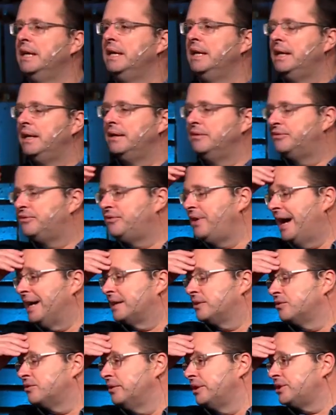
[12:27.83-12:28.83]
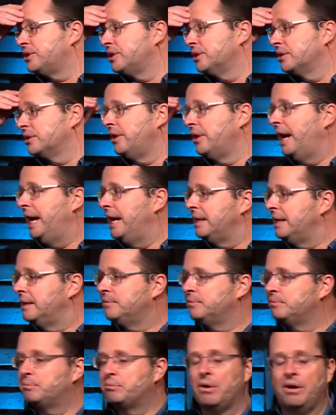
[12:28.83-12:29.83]
In fact, Richard Gray
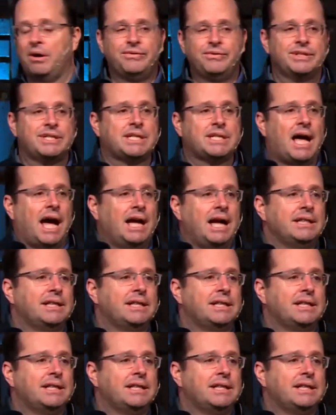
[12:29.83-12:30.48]
prophesied